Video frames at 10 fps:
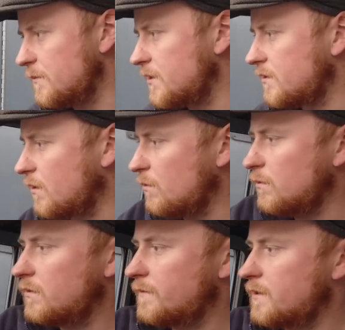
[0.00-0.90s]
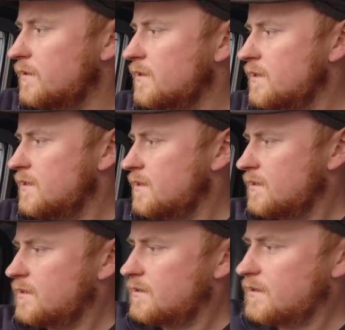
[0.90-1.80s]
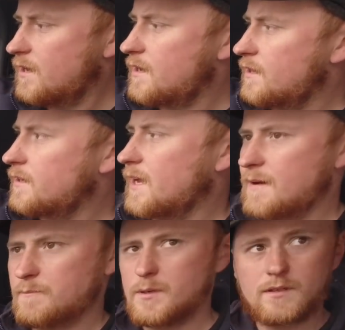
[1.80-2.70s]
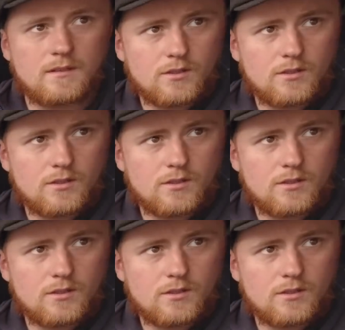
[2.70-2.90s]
But it's got all of the camper